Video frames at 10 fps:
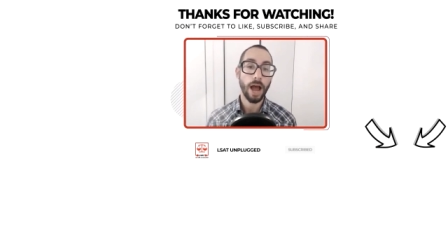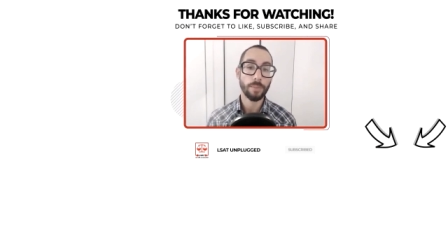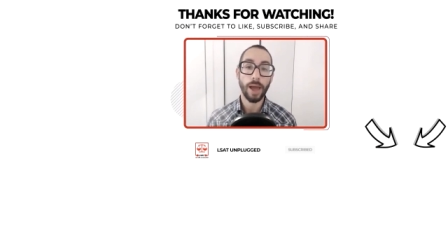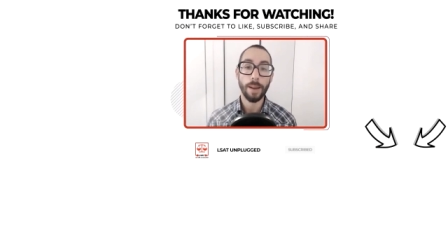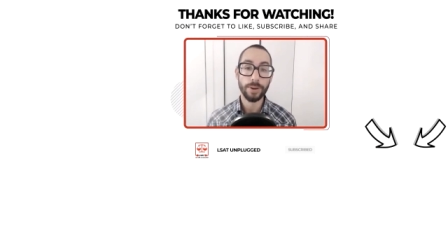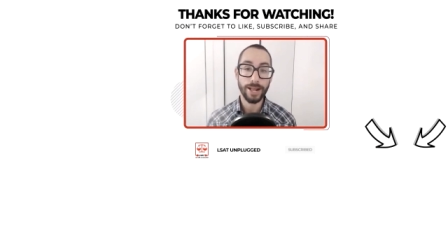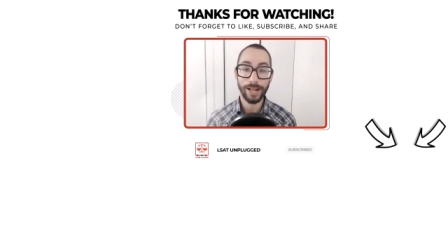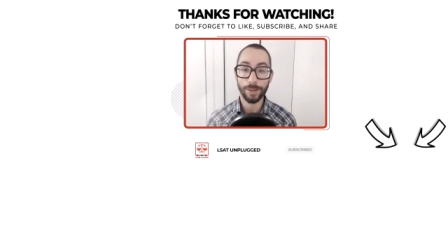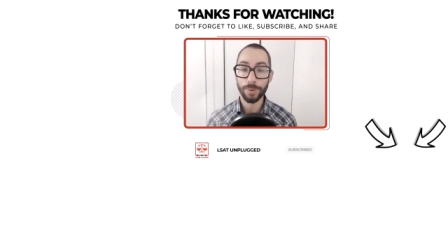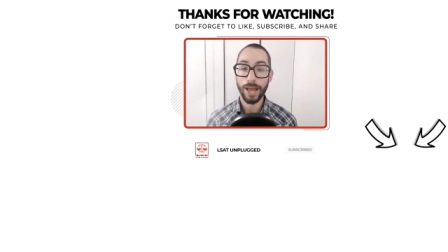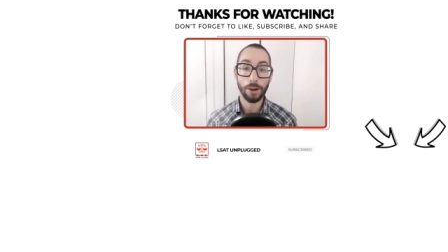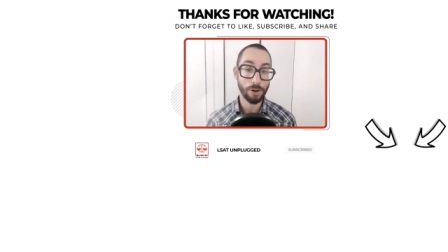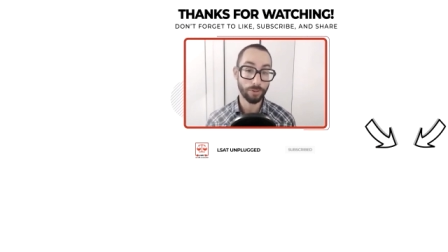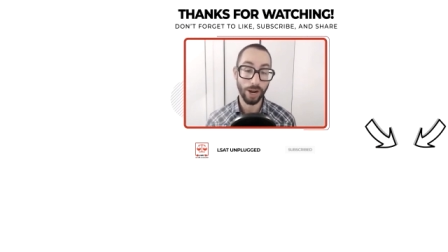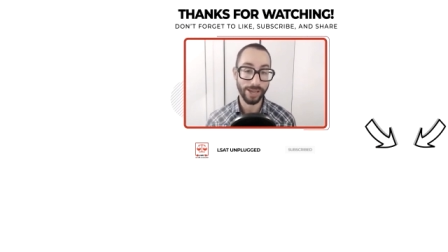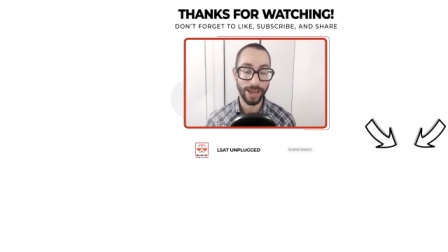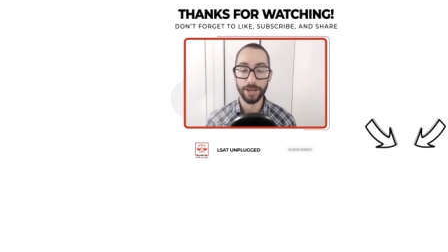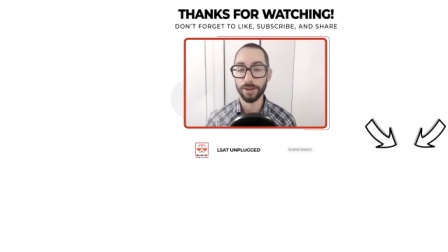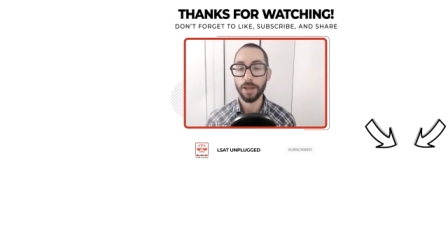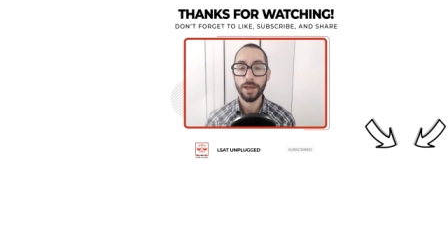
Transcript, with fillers: I'm happy to help however I can.